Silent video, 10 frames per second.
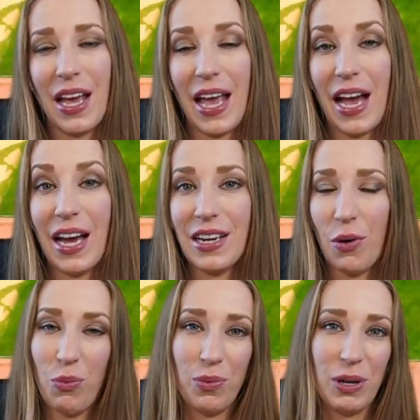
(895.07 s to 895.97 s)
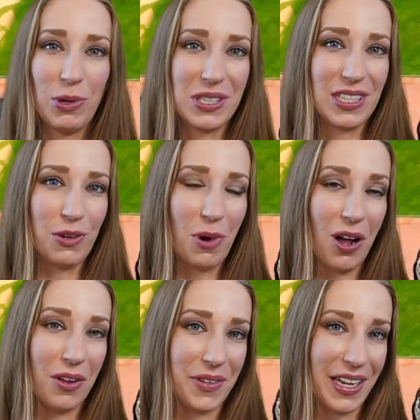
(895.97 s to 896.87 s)
and we will see you
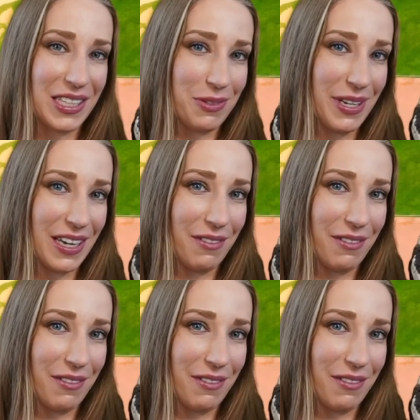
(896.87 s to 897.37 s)
all next week,